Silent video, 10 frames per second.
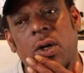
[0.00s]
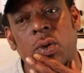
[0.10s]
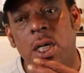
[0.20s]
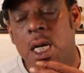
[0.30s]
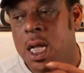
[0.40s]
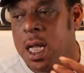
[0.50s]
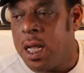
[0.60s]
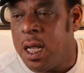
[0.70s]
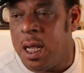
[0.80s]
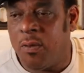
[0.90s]
ago.
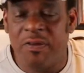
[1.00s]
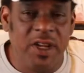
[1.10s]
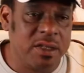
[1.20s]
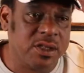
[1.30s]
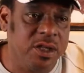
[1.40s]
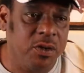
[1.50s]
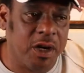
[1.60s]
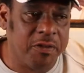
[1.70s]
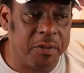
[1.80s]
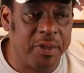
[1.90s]
We've done
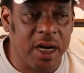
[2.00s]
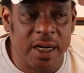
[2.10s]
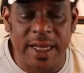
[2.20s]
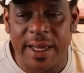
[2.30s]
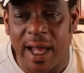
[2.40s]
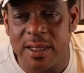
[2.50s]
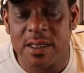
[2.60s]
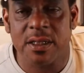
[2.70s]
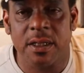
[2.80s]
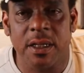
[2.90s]
two of them. Uh, K
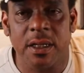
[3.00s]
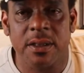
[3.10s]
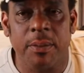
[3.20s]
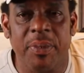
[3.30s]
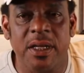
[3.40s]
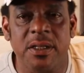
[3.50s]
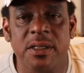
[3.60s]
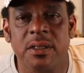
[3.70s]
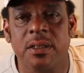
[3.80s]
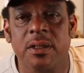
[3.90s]
College is a, is a
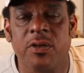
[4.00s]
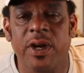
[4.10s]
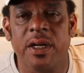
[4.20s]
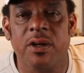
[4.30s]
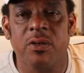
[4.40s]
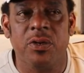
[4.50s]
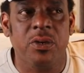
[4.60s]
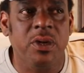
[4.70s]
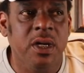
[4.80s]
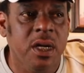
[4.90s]
business credit
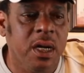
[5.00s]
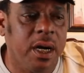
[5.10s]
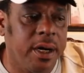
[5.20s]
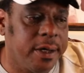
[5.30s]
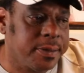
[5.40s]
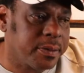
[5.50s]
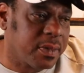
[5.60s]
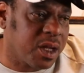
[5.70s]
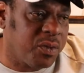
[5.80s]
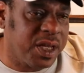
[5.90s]
guru. Uh,
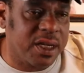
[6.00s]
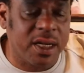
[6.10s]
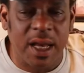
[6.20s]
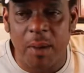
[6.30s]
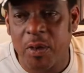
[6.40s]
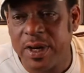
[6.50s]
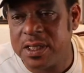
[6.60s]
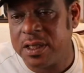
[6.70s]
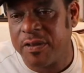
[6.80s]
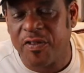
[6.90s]
we did a
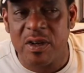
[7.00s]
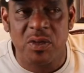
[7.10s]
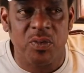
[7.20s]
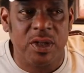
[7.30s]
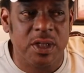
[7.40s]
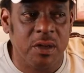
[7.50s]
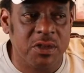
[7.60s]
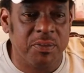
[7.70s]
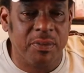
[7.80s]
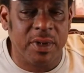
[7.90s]
collaboration. The first one, it
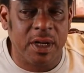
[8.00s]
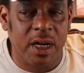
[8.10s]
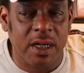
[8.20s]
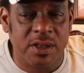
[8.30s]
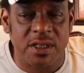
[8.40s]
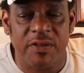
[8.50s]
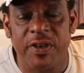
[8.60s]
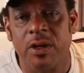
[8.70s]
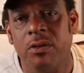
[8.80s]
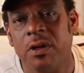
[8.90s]
was uh, Justin
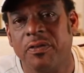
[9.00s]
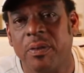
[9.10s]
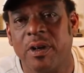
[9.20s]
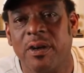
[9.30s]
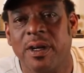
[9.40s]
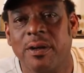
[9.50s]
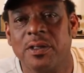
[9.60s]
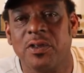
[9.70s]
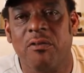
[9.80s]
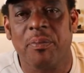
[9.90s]
Vakula from the Hurdy
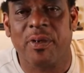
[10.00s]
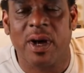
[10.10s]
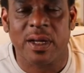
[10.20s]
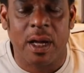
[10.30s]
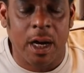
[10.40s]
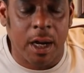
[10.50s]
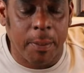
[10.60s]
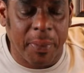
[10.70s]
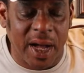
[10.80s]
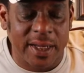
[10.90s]
Gurdy Travel Pro-
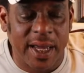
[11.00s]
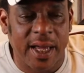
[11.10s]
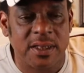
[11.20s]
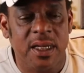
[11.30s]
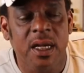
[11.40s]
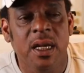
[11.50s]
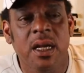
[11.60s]
uh, Podcast.